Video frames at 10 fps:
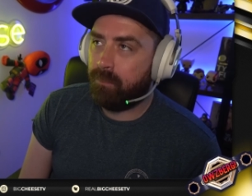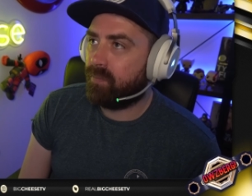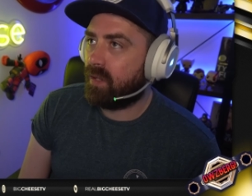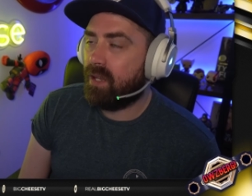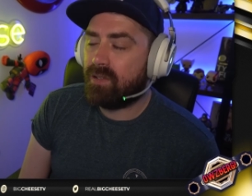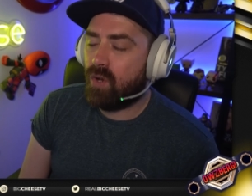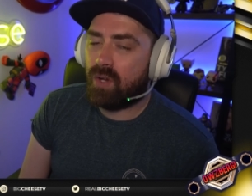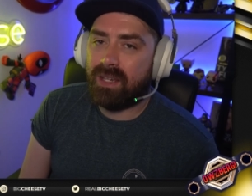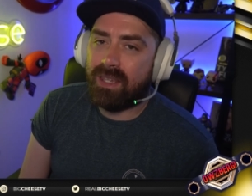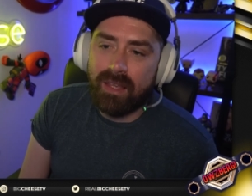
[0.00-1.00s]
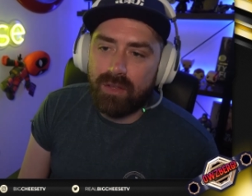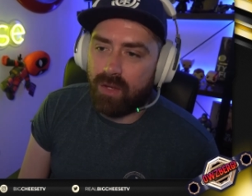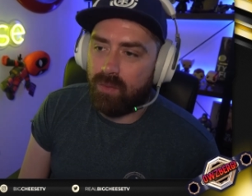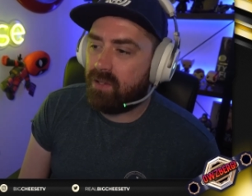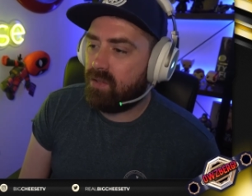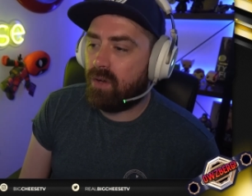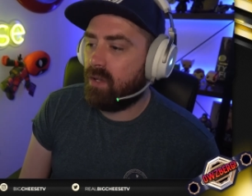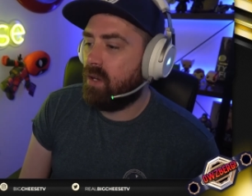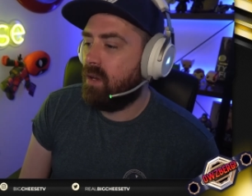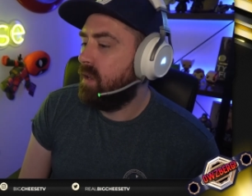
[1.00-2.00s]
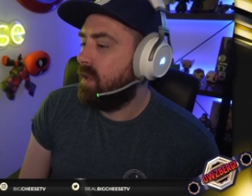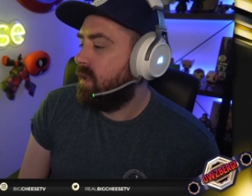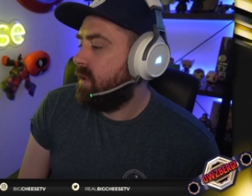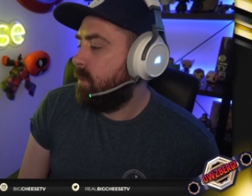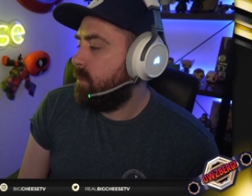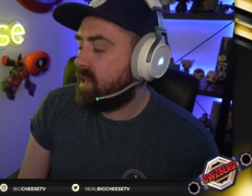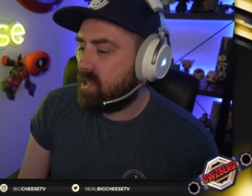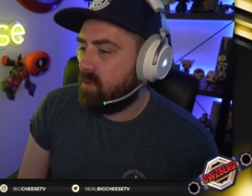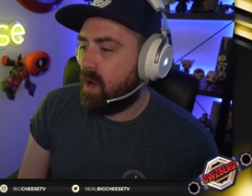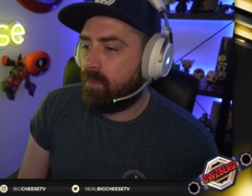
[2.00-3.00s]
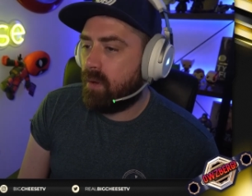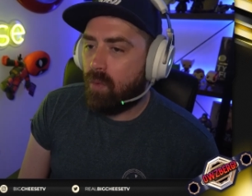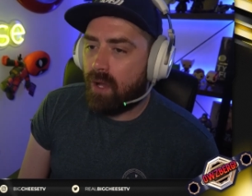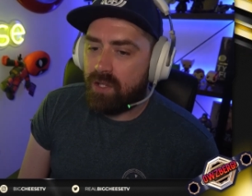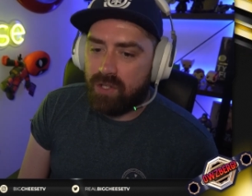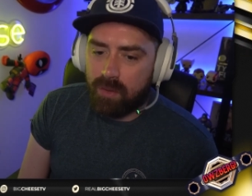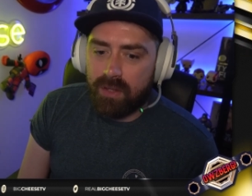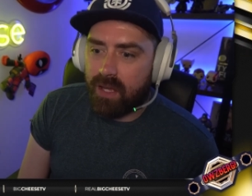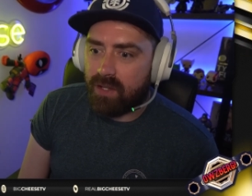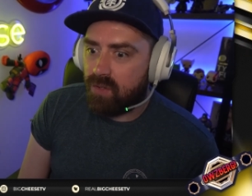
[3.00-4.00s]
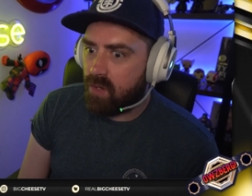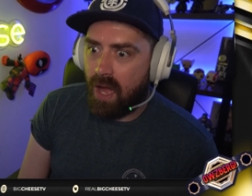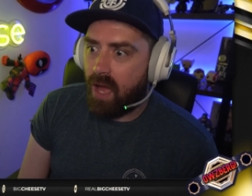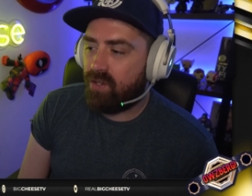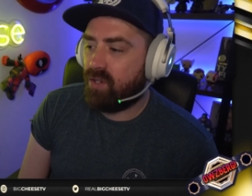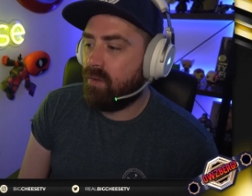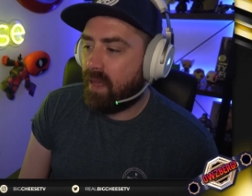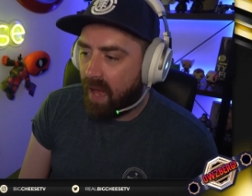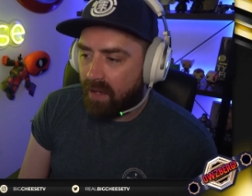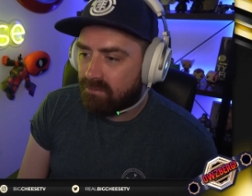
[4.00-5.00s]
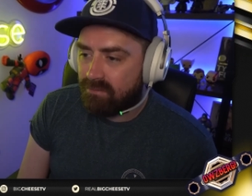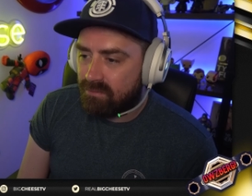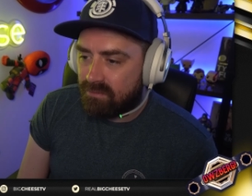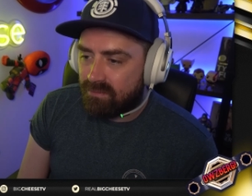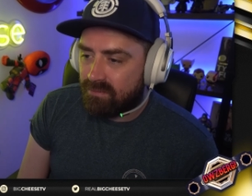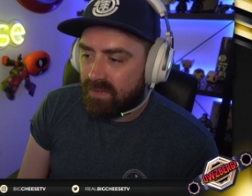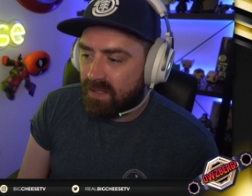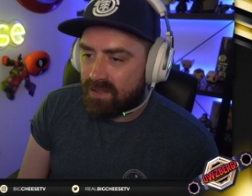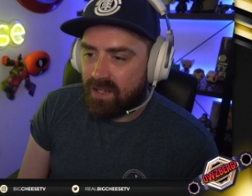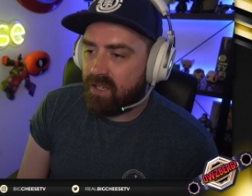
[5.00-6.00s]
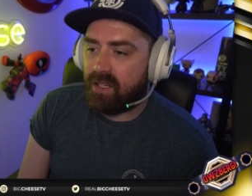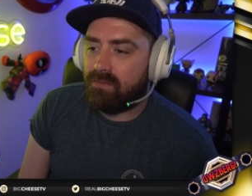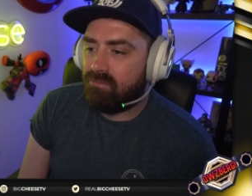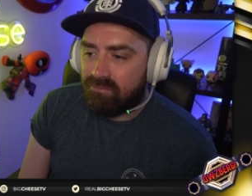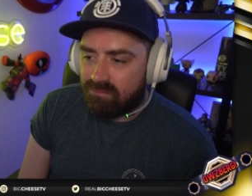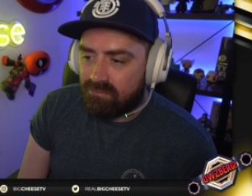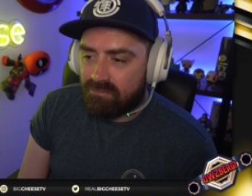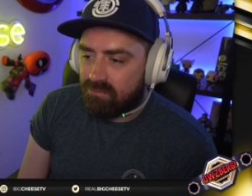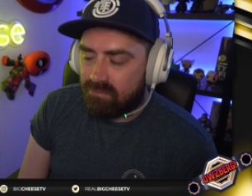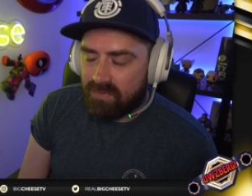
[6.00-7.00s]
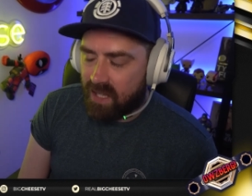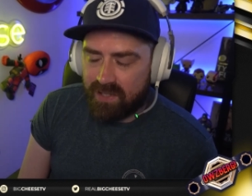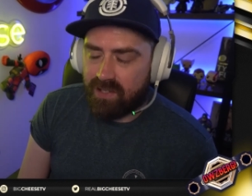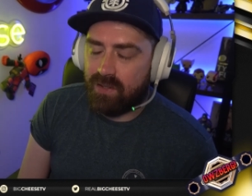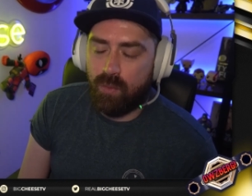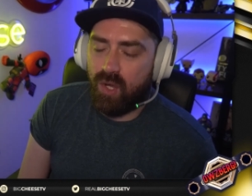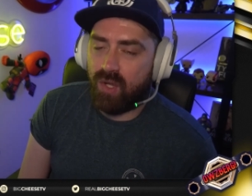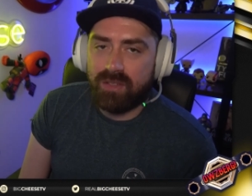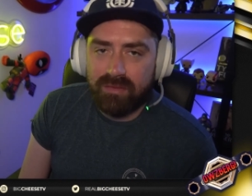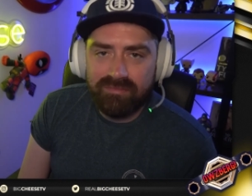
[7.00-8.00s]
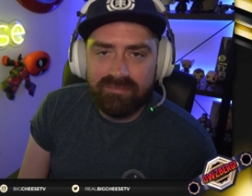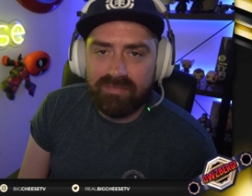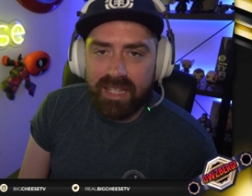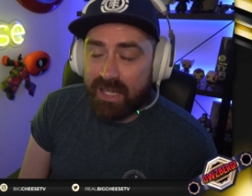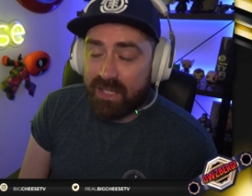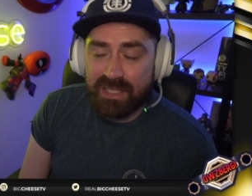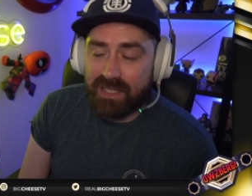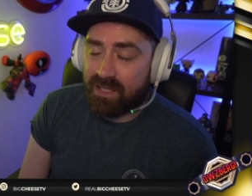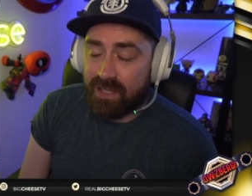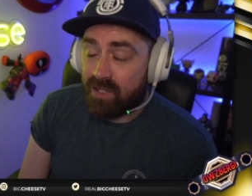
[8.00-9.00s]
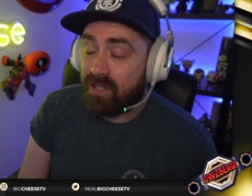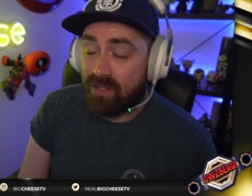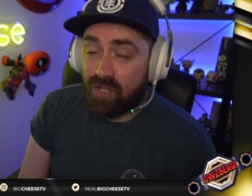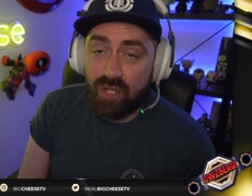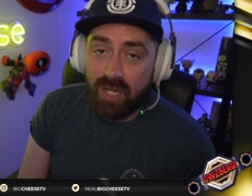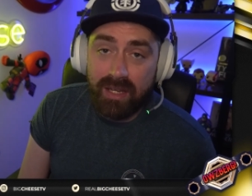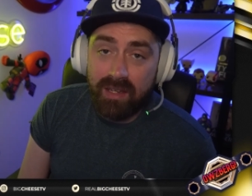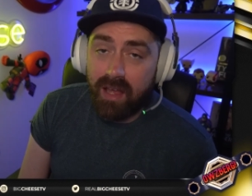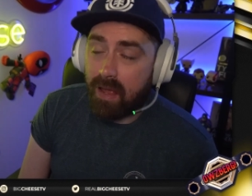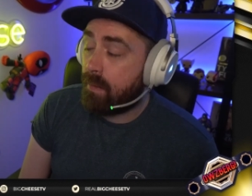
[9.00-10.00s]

It's not going to kill you. It's not going to mess you up. But while you're doing this, you can't do that. And it's like, this is the worst. This is this is a shitty diet.